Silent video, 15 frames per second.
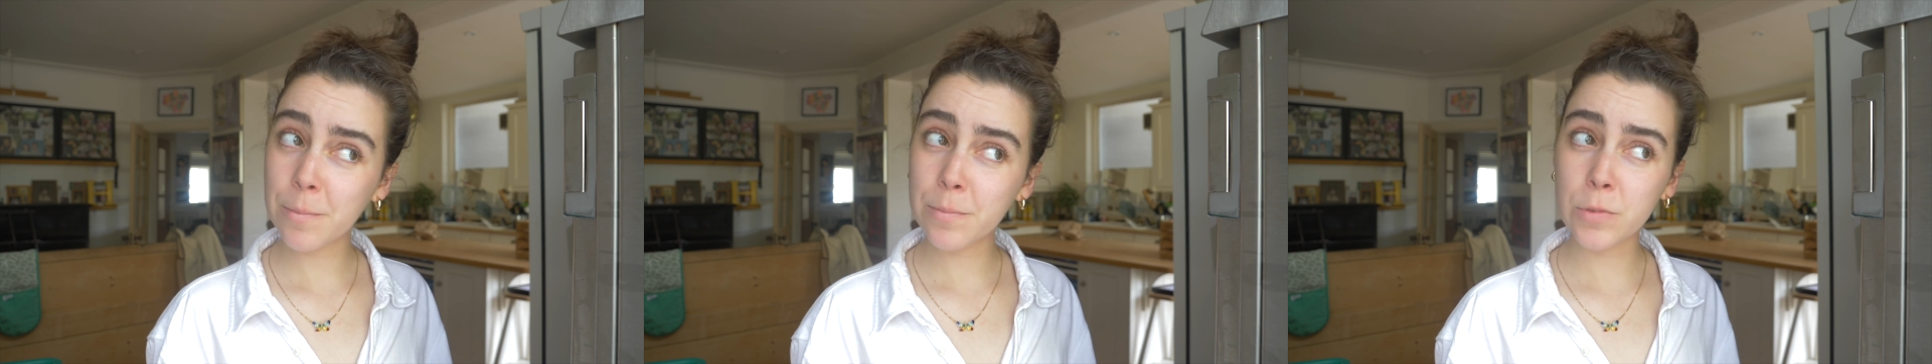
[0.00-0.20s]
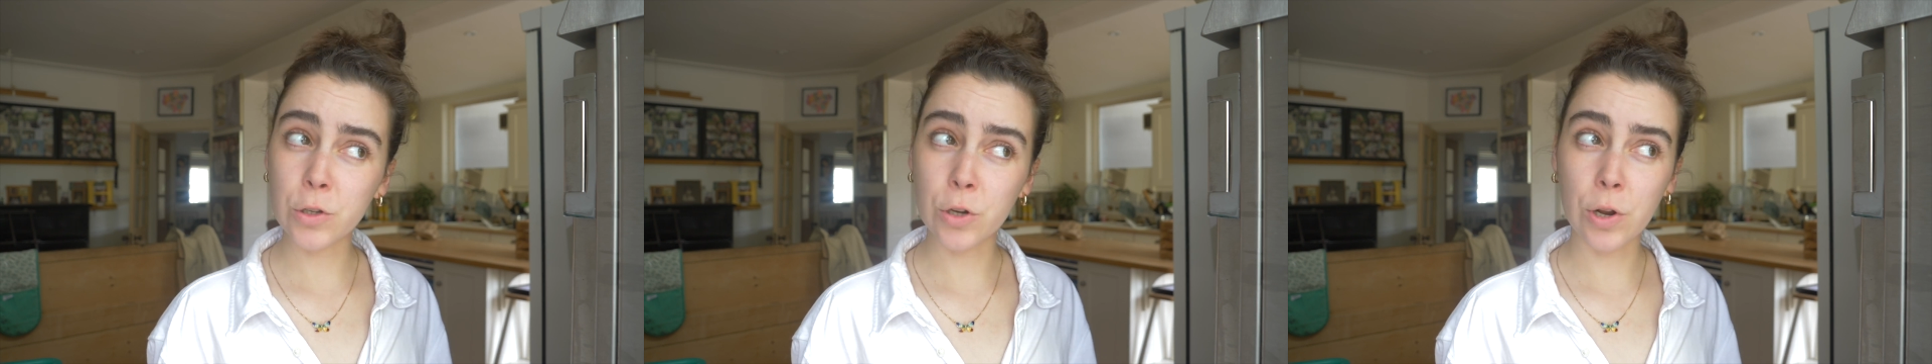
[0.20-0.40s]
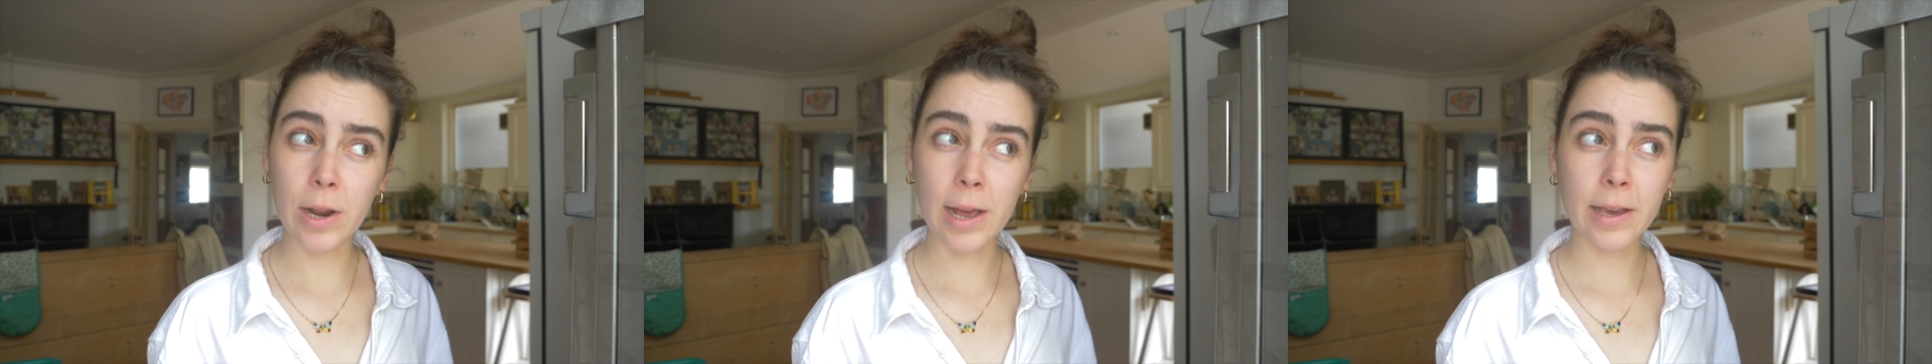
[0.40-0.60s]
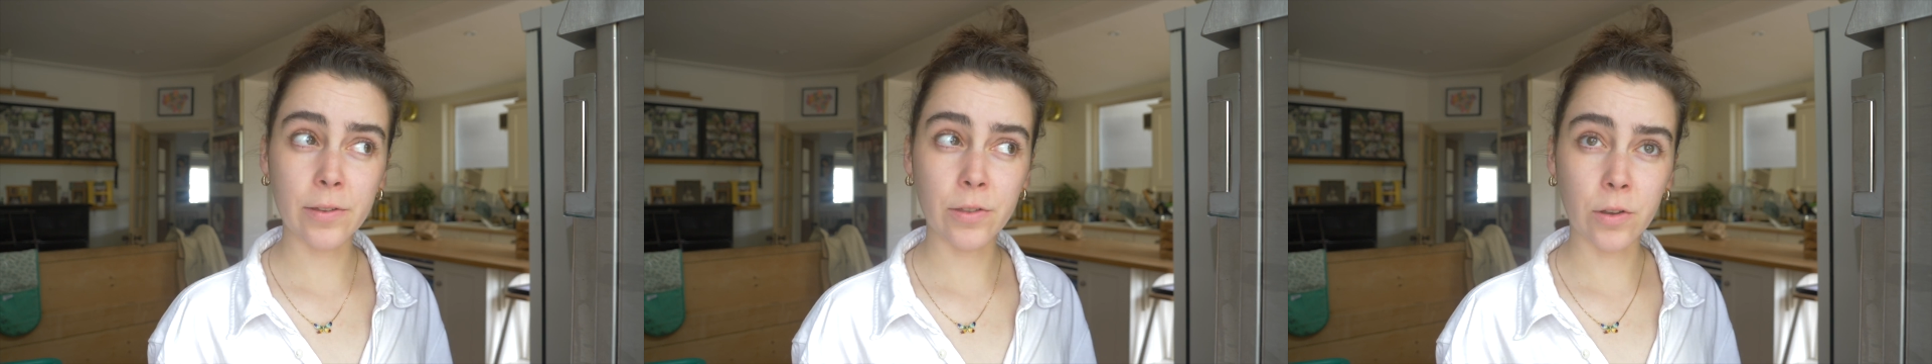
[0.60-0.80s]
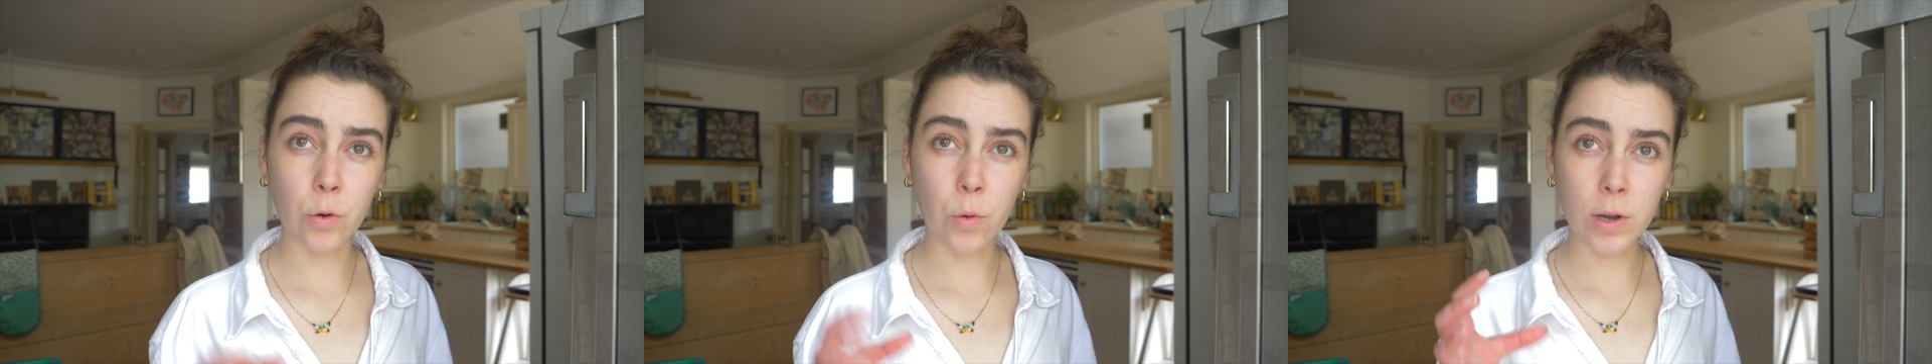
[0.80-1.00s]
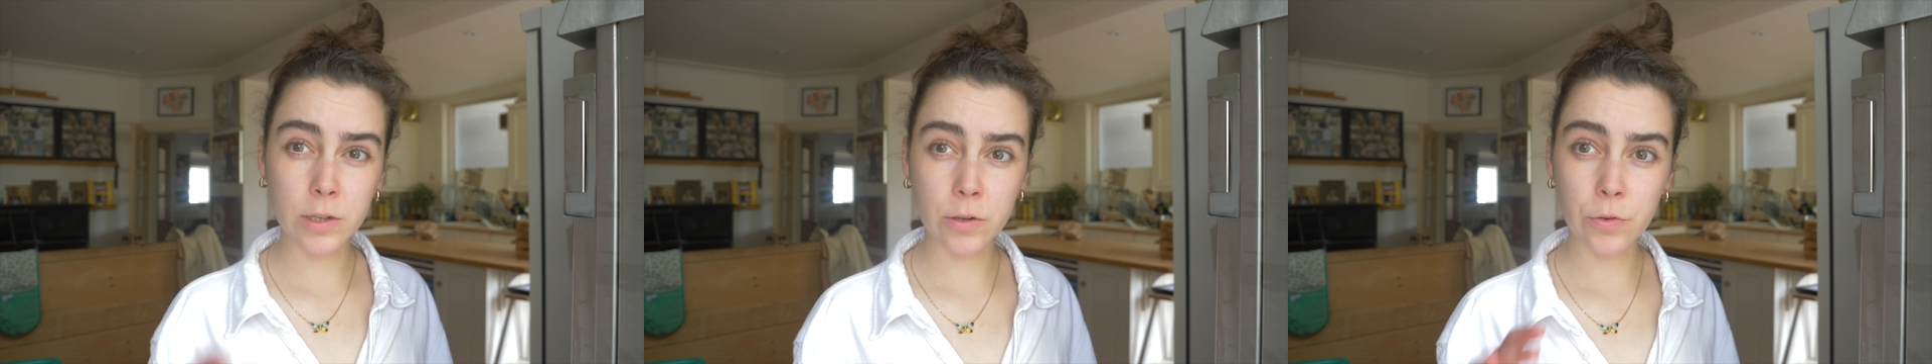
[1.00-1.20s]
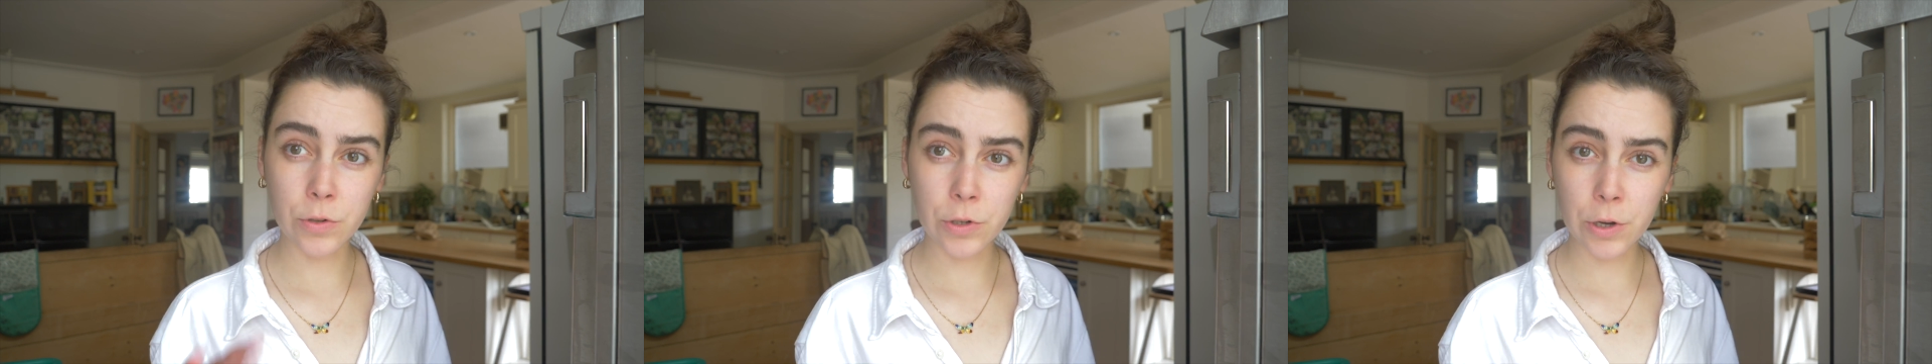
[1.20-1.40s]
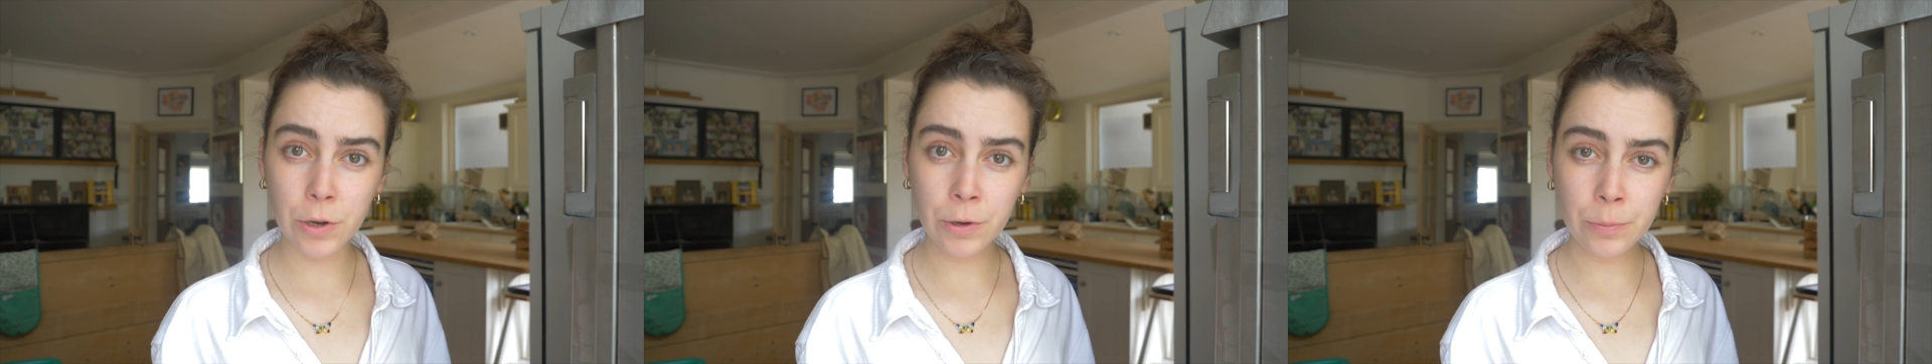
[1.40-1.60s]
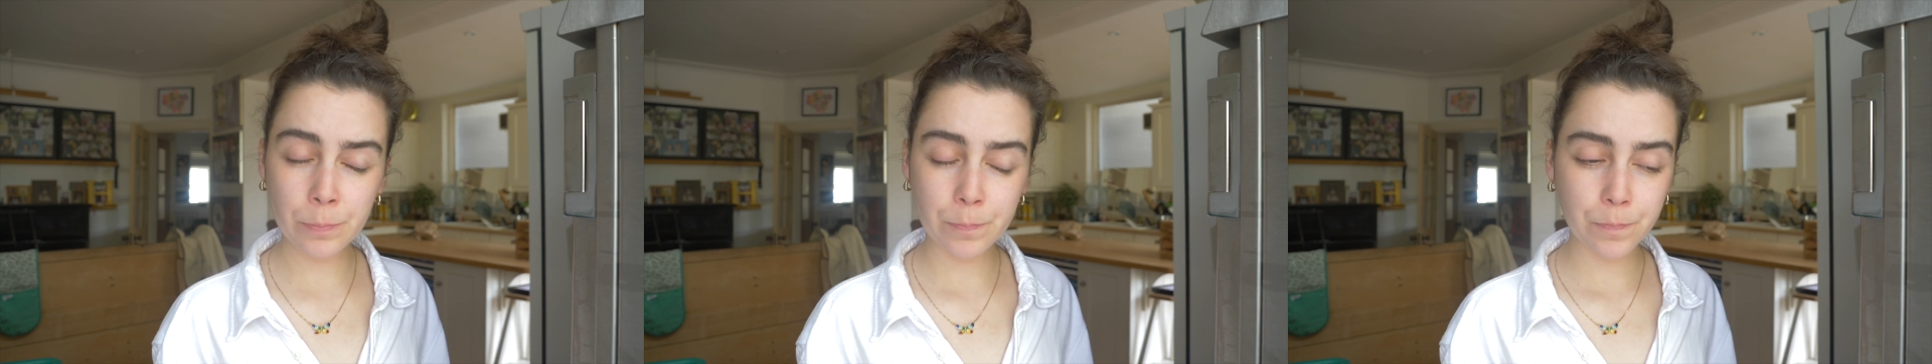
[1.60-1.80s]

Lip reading: so like the croissant dough.